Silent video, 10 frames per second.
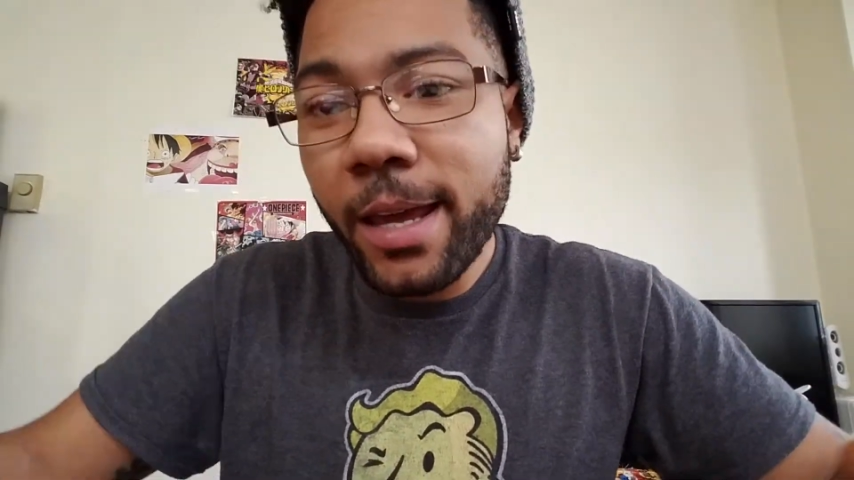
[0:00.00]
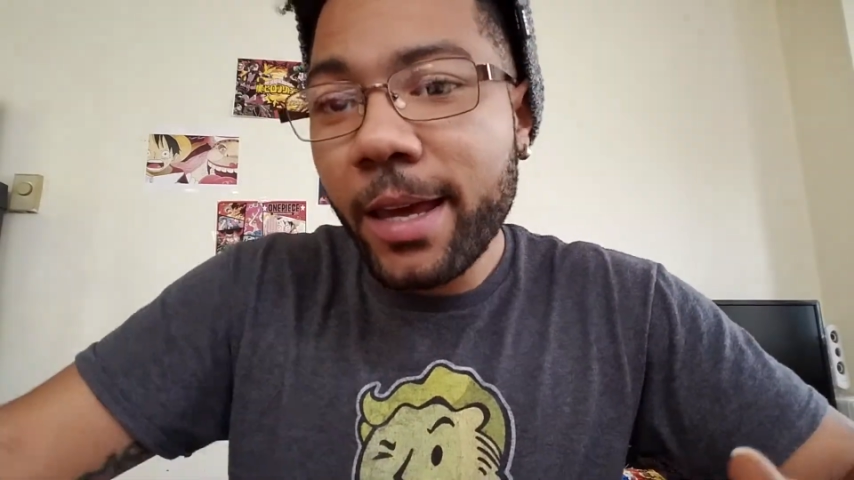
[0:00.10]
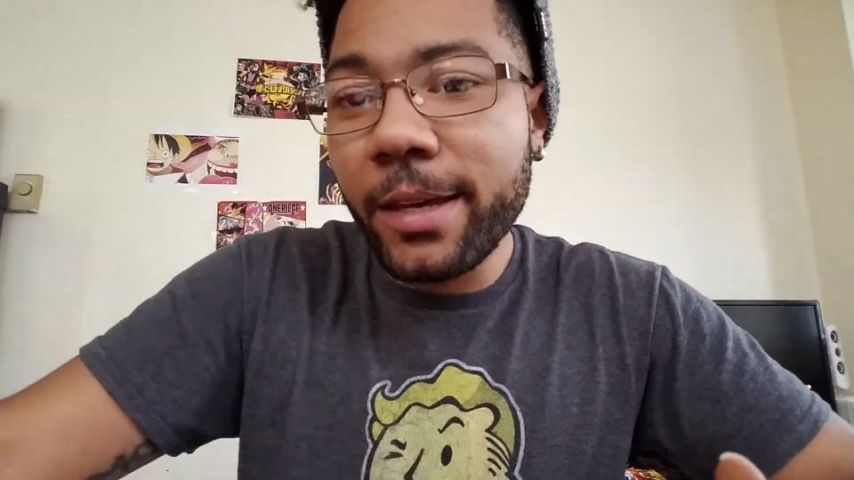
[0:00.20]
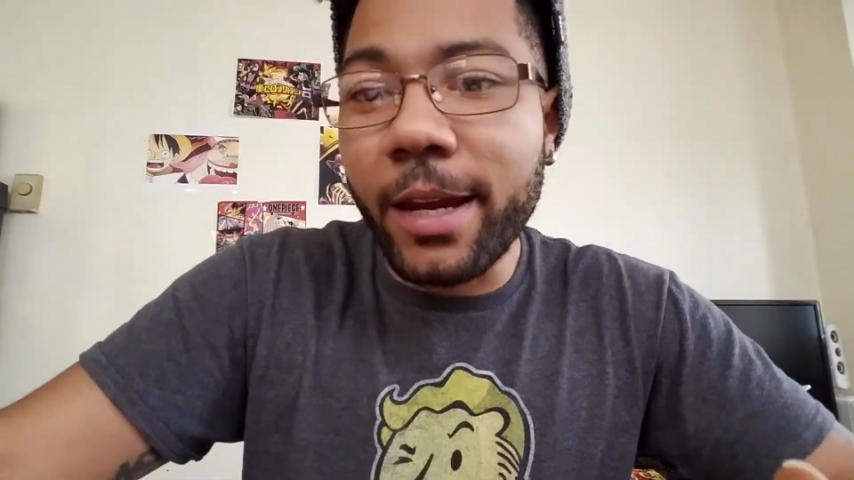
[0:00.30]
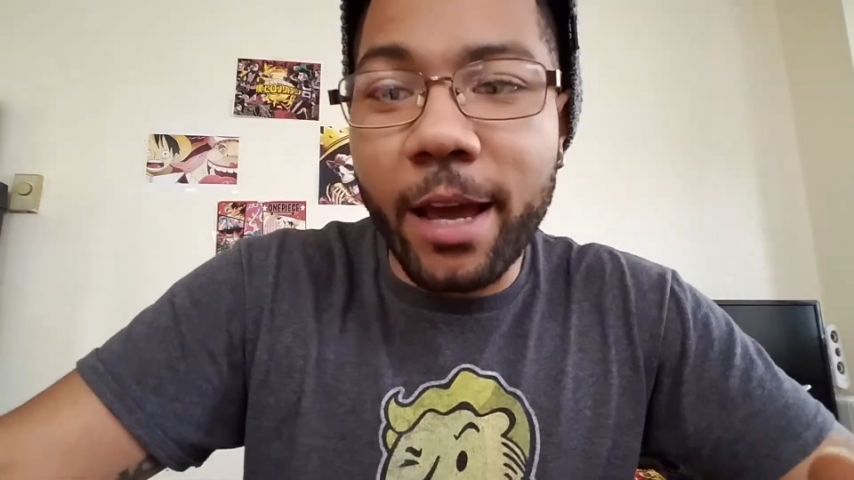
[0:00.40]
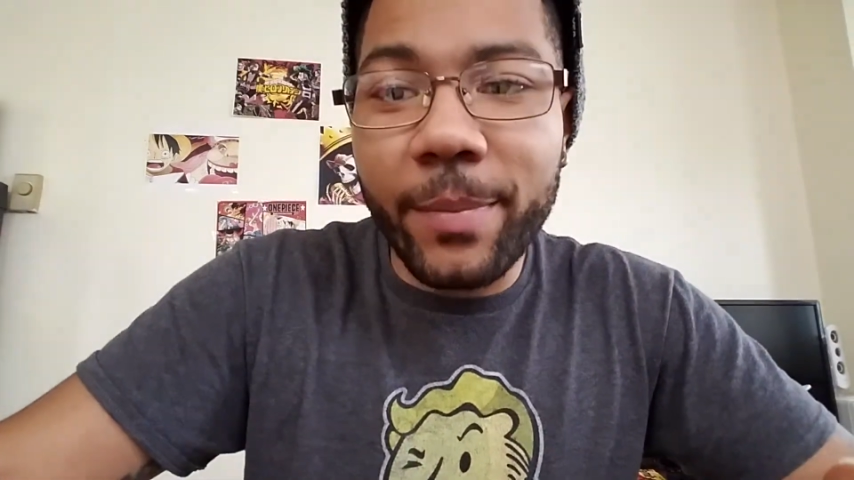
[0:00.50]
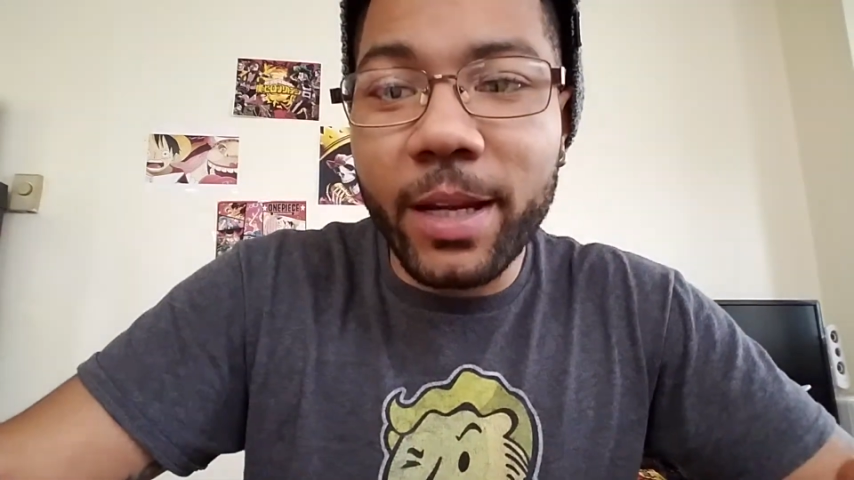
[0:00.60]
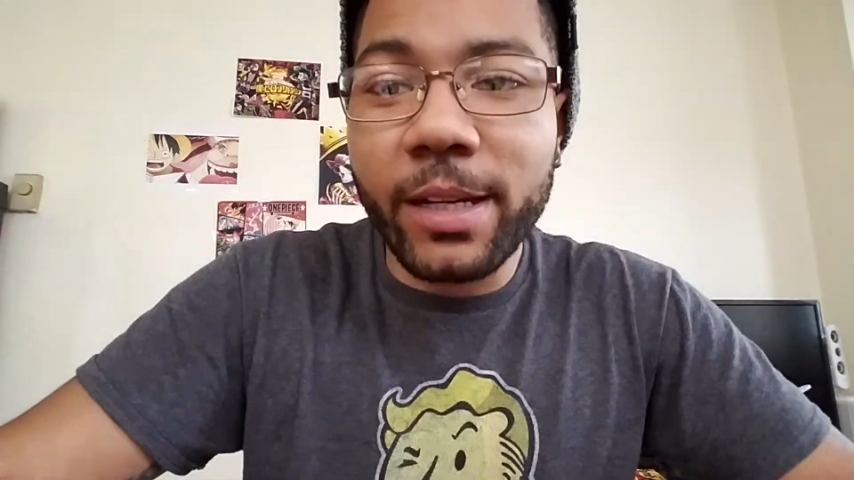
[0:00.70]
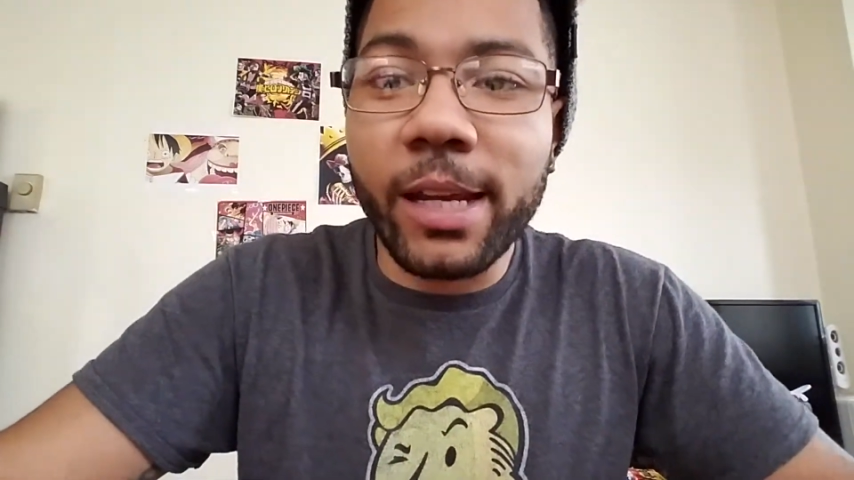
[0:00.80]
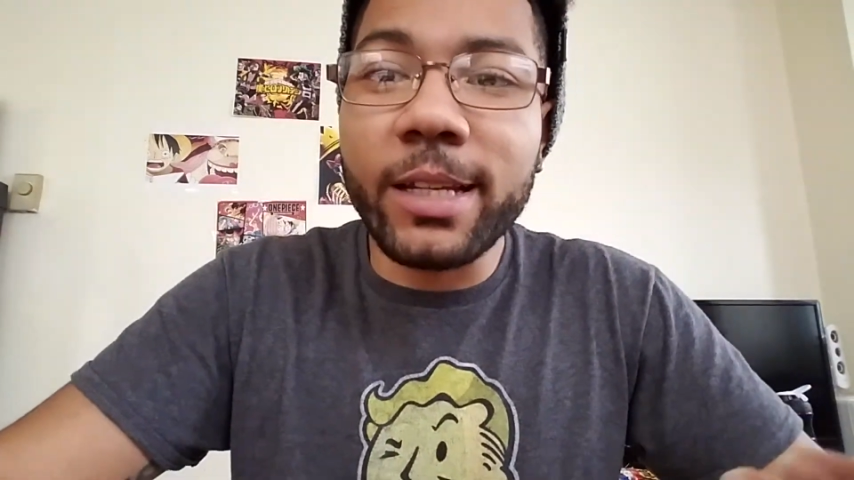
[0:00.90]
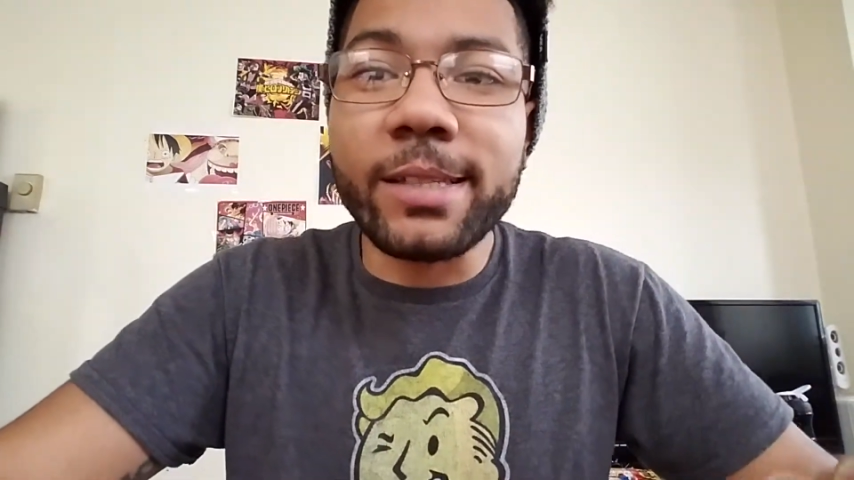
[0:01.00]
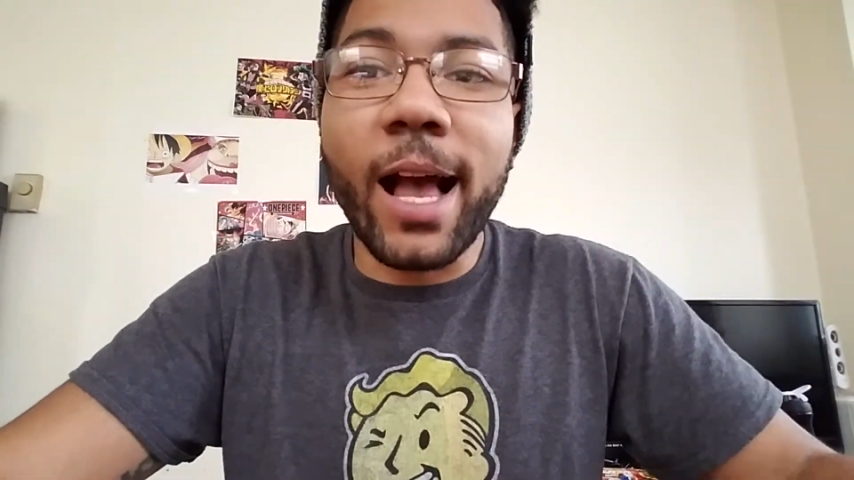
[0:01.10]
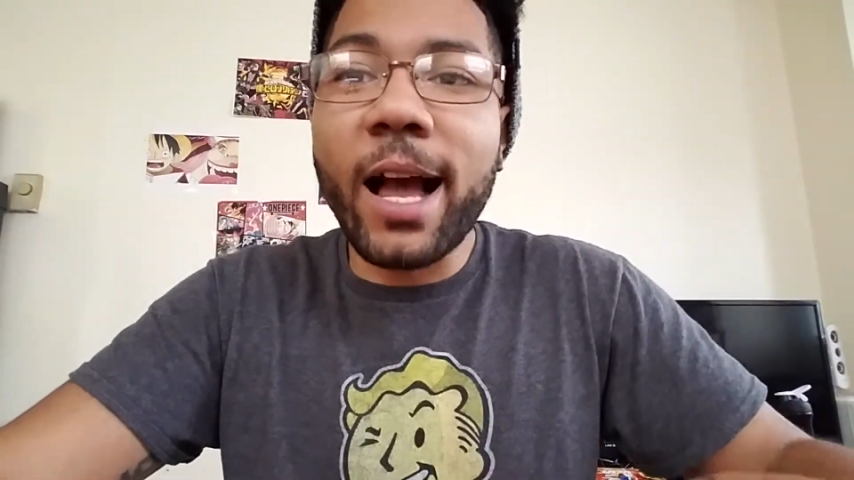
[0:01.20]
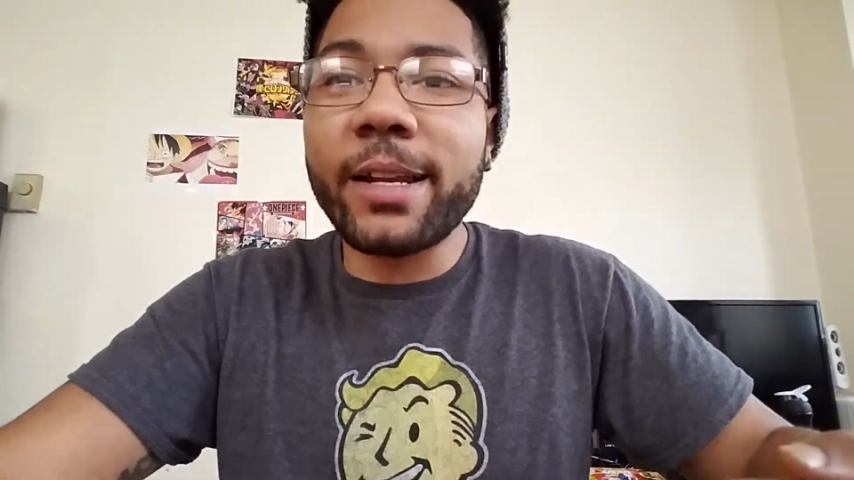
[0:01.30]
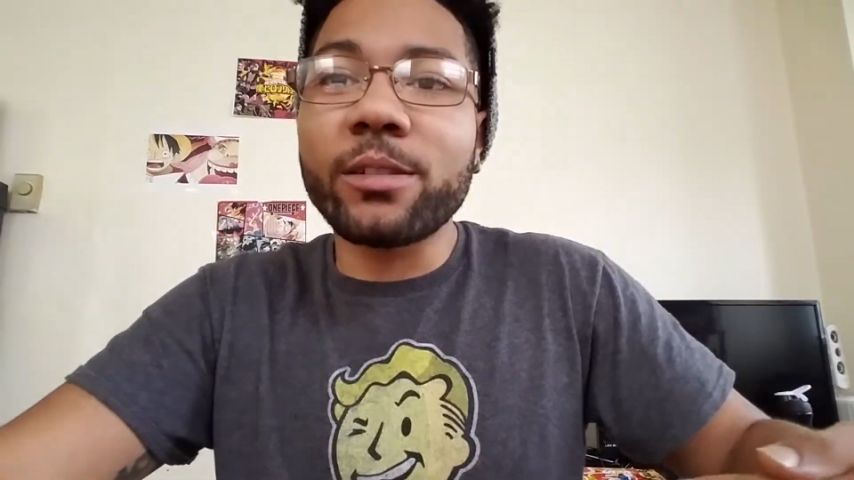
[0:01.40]
You know what I mean? And he's
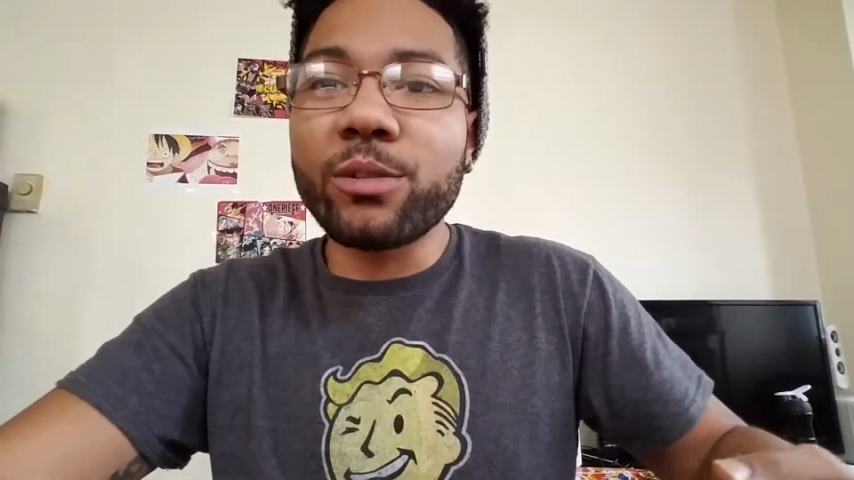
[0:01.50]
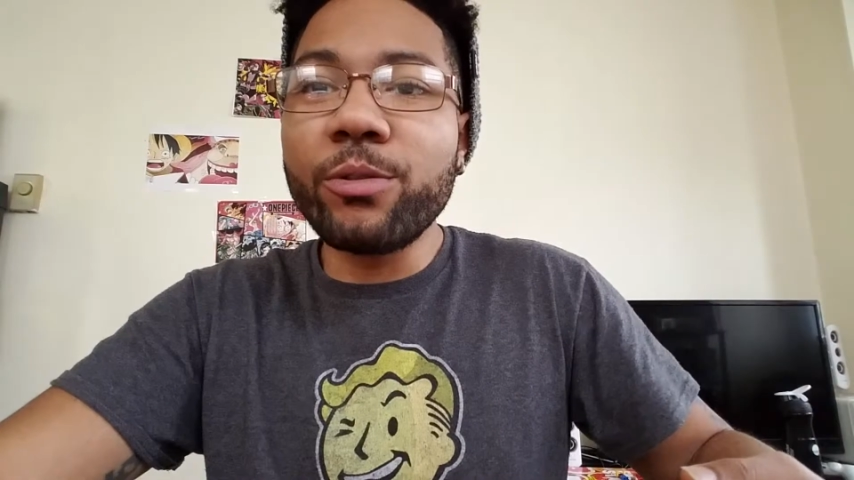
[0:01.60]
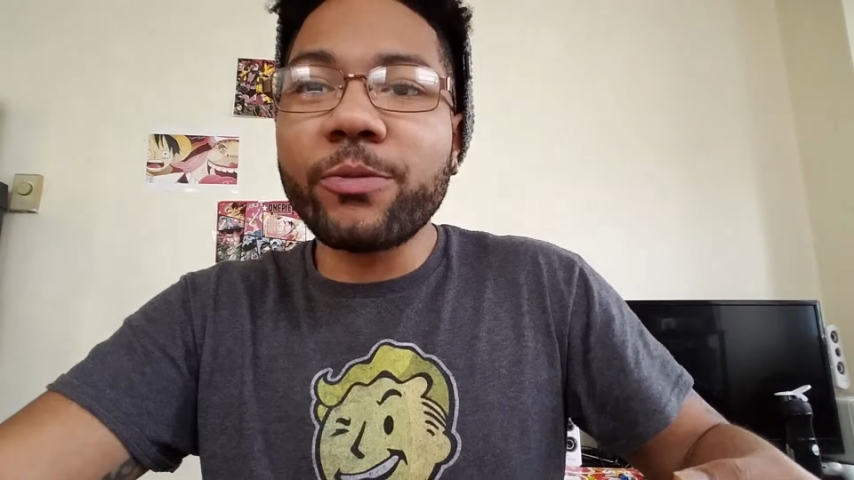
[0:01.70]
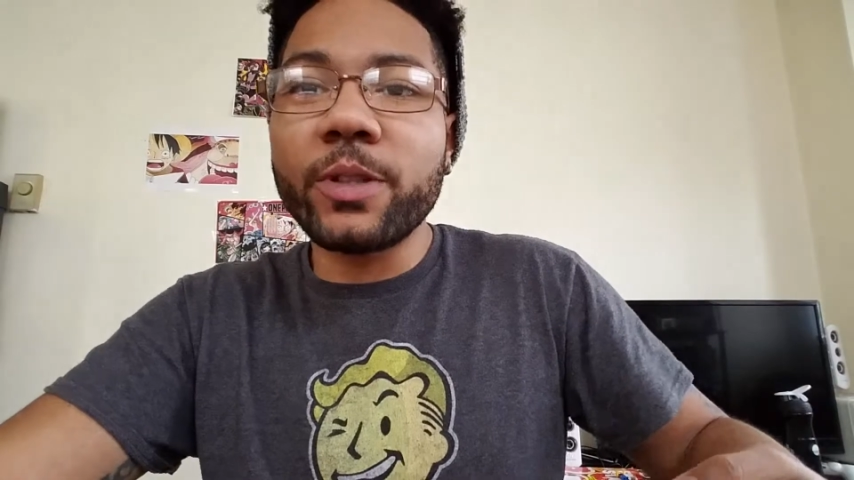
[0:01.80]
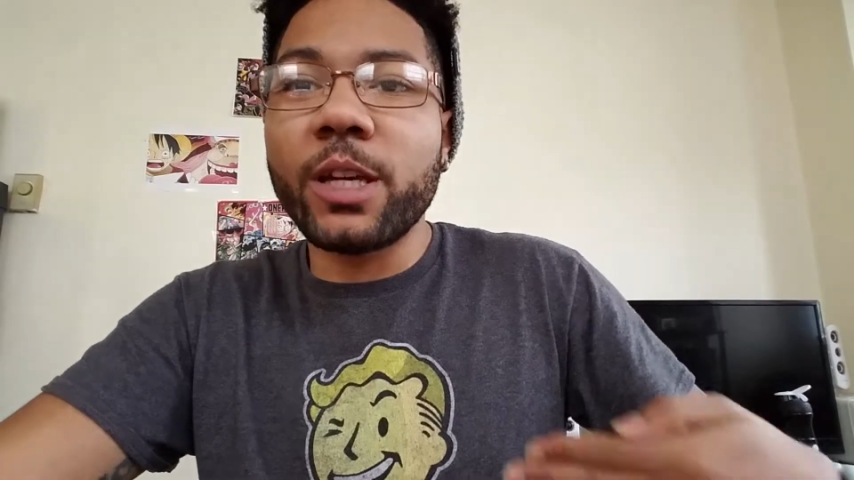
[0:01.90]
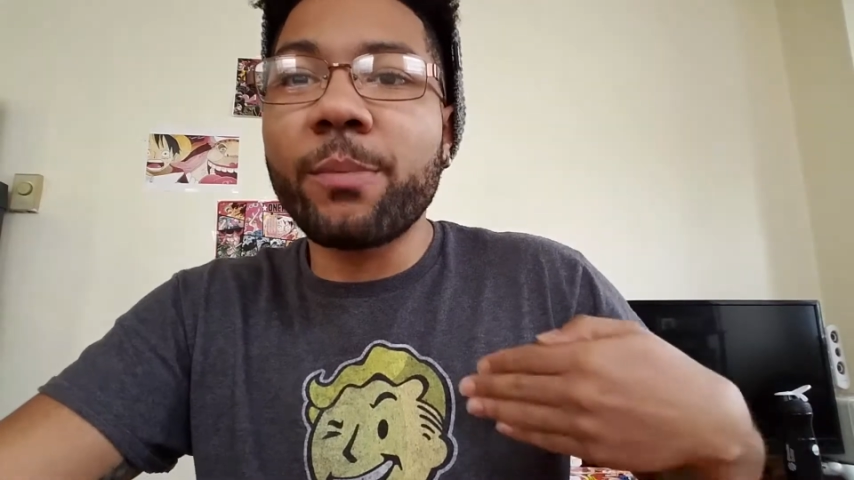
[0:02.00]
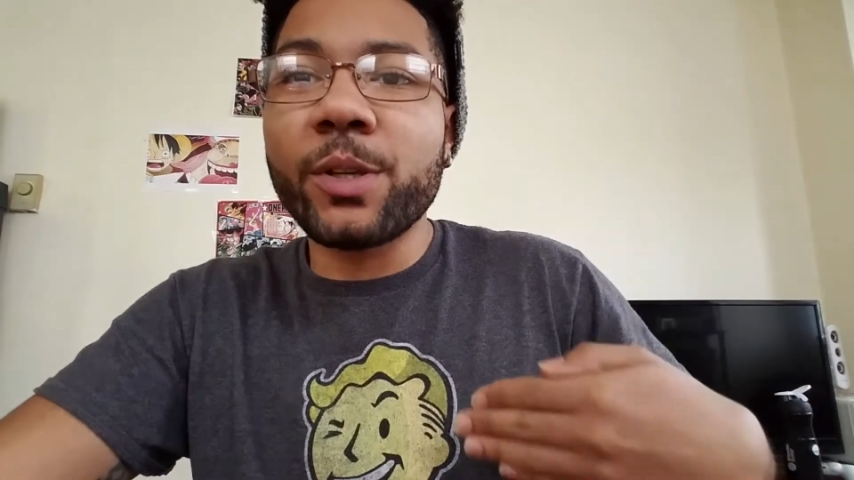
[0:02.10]
hiding Luffy in